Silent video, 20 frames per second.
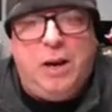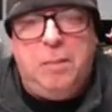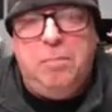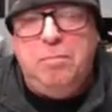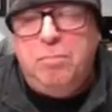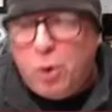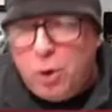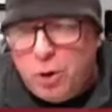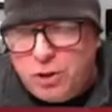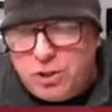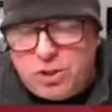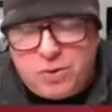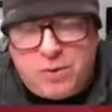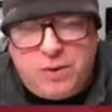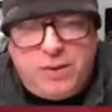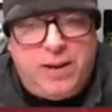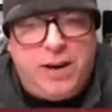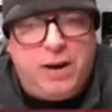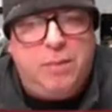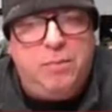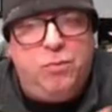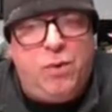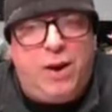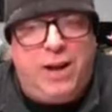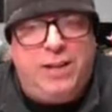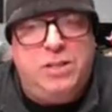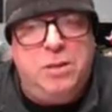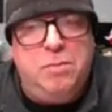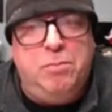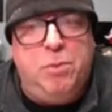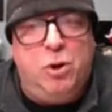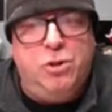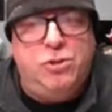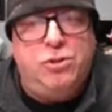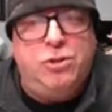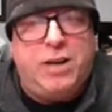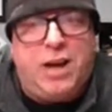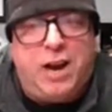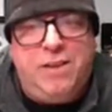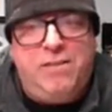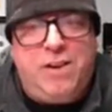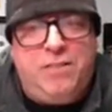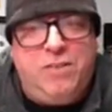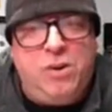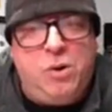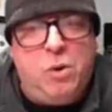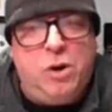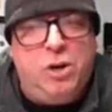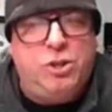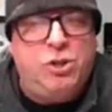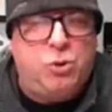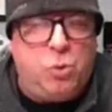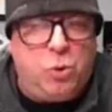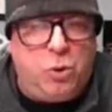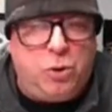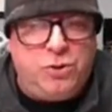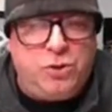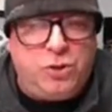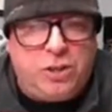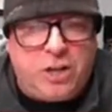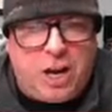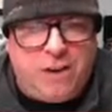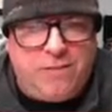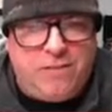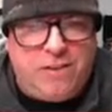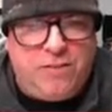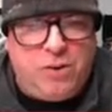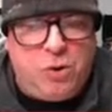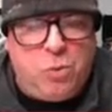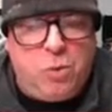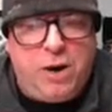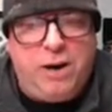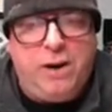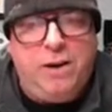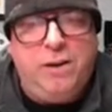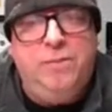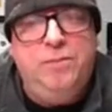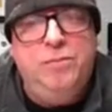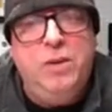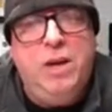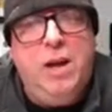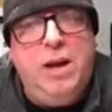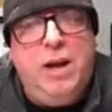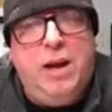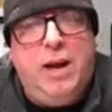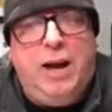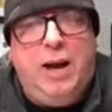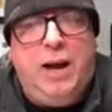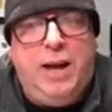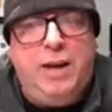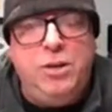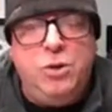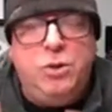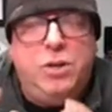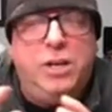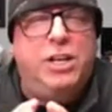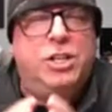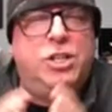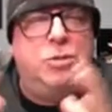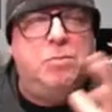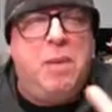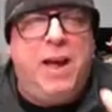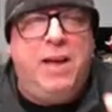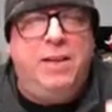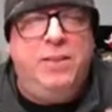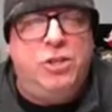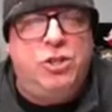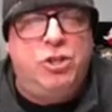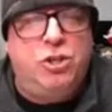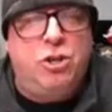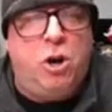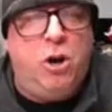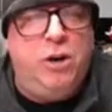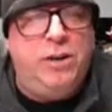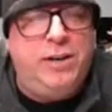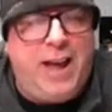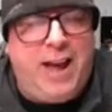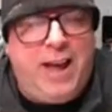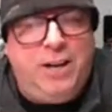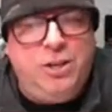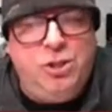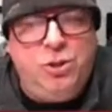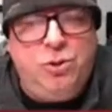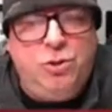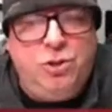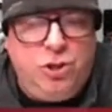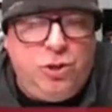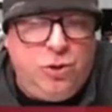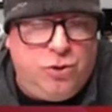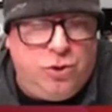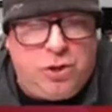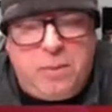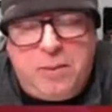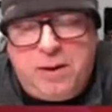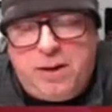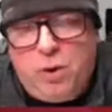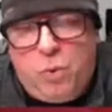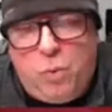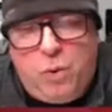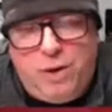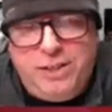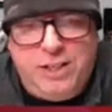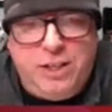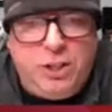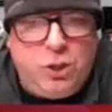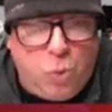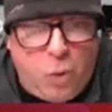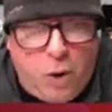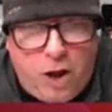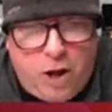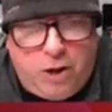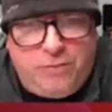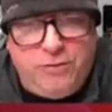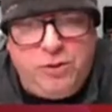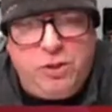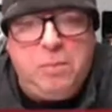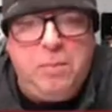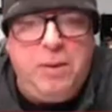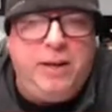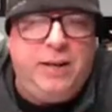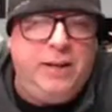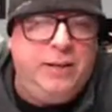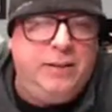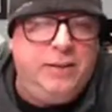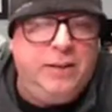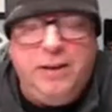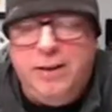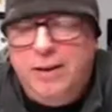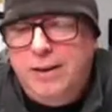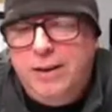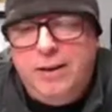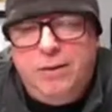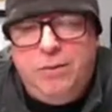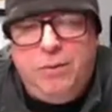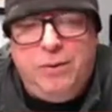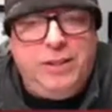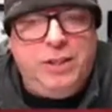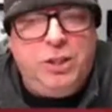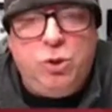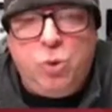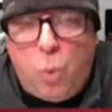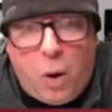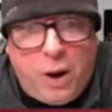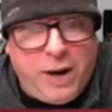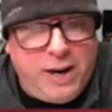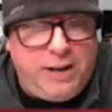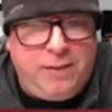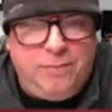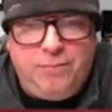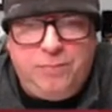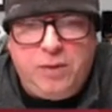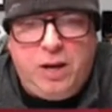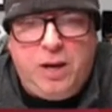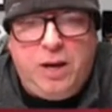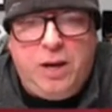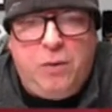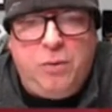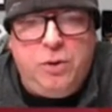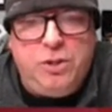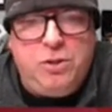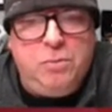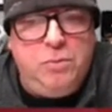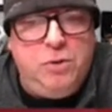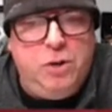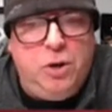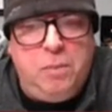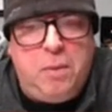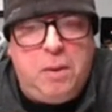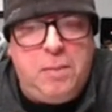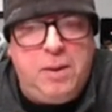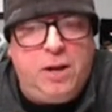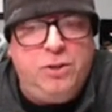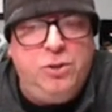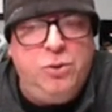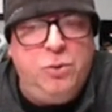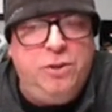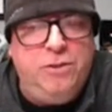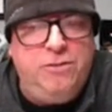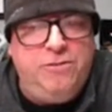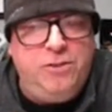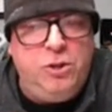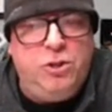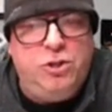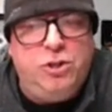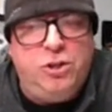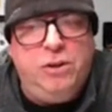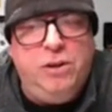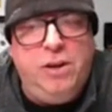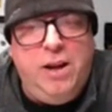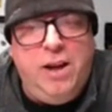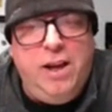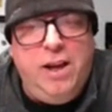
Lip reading: Birds are in there. Rats and birds are kind of everywhere. Squirrels are kind of everywhere. And you can expand this chart as you choose. You can make it a 1d12. You can make it 1d20, which, maybe I'll do in the future.